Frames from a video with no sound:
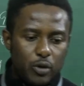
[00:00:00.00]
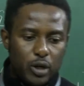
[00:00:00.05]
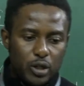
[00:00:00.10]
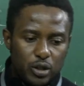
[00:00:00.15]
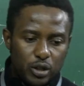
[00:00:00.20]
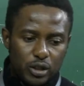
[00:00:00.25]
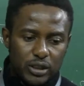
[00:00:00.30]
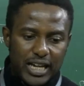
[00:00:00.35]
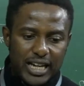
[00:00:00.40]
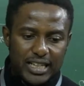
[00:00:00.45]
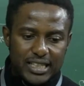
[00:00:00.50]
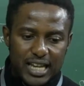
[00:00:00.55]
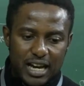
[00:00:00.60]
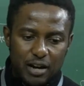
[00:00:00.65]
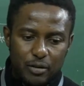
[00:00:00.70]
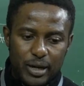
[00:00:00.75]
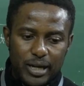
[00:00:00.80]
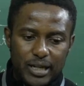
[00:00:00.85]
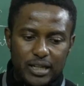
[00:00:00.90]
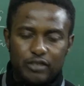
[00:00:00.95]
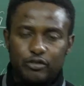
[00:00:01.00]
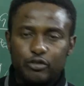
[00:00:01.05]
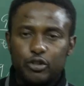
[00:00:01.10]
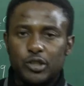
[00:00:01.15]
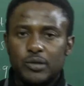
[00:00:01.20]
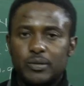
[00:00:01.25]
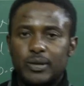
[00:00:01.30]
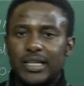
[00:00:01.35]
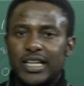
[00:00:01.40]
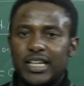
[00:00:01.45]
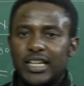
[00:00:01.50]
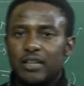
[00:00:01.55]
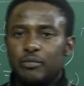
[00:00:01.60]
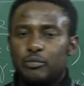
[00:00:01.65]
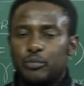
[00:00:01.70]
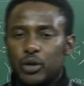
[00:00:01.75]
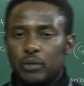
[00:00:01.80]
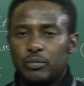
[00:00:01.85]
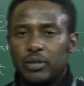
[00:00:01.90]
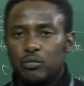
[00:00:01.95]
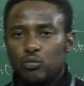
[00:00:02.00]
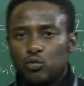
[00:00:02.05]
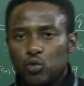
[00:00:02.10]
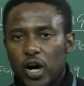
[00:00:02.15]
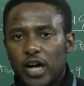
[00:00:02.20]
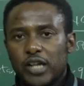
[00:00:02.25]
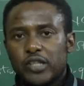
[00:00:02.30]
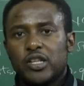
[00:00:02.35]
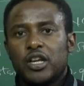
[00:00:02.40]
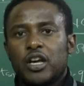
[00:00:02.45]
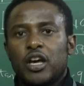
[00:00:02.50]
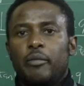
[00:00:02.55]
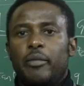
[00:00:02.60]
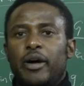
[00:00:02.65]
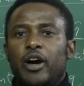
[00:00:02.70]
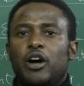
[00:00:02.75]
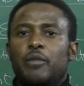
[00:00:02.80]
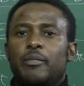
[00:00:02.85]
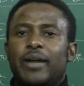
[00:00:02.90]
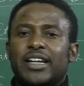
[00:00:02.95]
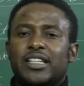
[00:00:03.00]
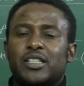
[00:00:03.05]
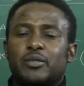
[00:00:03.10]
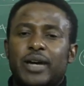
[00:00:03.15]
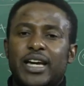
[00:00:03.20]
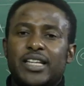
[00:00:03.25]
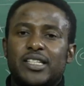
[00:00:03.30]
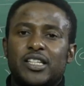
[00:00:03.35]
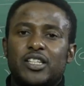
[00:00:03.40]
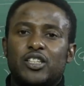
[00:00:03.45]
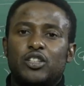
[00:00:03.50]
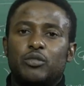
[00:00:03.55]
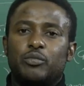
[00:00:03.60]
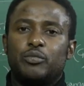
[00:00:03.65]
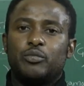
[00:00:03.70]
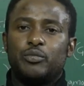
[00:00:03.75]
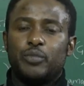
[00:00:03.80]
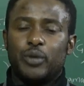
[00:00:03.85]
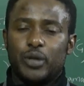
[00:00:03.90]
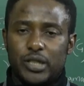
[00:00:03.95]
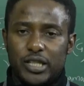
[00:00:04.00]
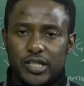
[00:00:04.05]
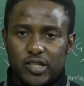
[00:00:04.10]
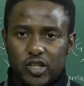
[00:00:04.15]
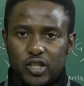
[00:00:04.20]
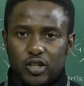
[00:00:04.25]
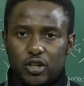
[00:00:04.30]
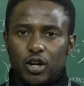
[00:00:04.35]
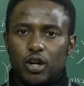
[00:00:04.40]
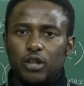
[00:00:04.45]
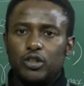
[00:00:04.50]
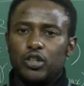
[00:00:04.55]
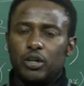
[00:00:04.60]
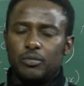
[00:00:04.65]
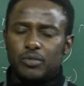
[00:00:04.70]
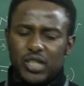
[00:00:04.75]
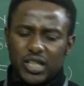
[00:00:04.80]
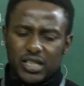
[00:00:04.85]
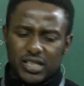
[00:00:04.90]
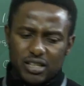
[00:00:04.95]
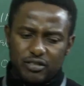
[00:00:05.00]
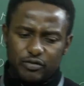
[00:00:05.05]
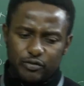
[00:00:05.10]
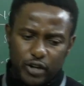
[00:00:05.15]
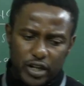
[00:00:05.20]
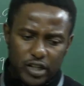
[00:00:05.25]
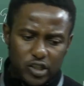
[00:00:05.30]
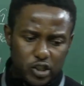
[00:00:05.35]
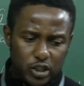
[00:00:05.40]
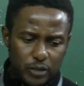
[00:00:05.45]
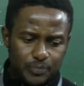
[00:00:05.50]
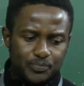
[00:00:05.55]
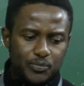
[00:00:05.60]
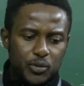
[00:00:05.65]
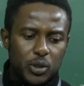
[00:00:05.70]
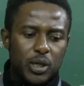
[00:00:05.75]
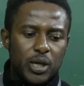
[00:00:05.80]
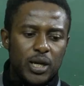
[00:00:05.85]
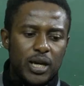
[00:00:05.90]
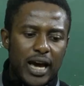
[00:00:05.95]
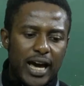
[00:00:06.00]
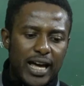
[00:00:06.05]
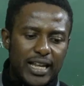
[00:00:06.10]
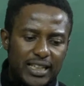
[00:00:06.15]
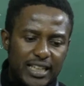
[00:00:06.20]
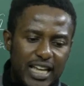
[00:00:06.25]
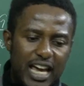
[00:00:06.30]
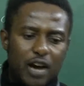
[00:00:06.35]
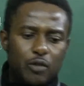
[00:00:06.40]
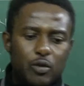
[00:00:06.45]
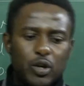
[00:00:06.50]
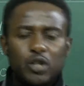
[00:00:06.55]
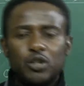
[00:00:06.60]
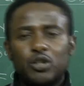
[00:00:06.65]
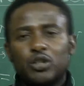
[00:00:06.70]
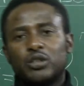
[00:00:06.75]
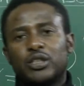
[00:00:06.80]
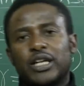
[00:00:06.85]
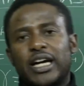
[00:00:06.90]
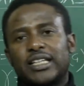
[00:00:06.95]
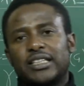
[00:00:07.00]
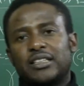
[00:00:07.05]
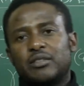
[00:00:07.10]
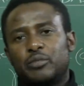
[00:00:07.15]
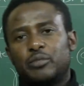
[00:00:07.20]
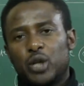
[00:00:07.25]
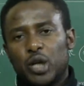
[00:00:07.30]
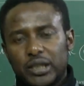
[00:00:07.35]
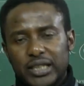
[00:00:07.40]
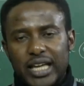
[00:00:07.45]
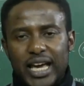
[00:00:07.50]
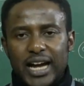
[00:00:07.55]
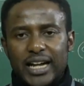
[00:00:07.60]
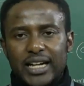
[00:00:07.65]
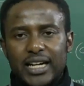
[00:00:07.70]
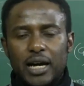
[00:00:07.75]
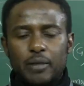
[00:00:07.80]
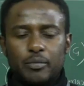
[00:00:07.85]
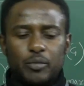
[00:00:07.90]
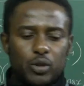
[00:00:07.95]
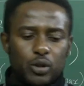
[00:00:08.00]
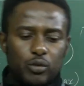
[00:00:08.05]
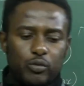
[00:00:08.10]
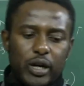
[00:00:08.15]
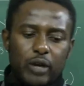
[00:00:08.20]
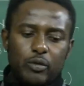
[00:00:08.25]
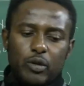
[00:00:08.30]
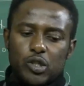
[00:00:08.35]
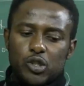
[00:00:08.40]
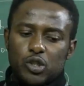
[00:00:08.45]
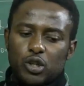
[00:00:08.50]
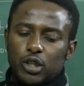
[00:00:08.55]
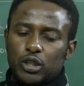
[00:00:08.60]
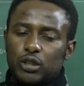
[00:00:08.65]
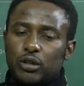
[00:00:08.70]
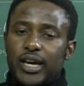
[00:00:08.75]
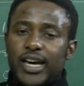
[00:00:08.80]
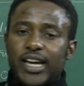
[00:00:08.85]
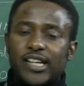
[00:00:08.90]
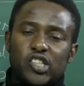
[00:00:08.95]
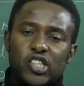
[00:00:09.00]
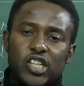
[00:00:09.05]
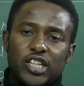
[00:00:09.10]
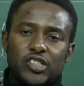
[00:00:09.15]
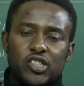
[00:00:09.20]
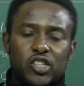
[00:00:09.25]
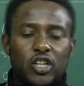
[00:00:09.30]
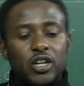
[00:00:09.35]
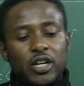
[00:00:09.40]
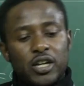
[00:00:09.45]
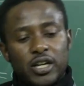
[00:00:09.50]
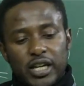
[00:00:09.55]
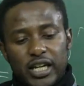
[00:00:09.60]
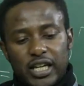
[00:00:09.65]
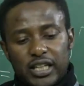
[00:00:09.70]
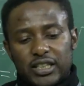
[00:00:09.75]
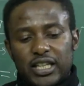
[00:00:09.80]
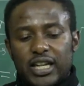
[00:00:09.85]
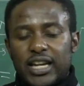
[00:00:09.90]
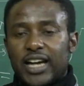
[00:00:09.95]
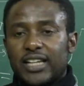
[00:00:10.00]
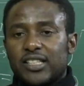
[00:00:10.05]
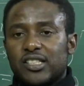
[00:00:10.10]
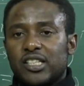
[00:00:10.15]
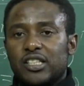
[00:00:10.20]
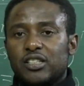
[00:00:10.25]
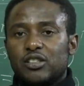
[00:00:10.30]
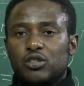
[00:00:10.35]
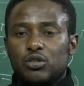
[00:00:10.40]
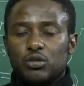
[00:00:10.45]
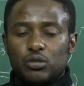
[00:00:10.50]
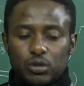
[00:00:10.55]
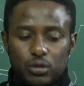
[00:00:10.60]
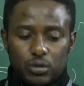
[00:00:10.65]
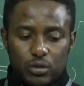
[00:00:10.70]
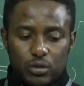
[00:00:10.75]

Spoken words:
And we looked at how a reinforcement learning problem works by maximizing the policy or the objective function. And there we looked at the block diagram where we saw the agent interacting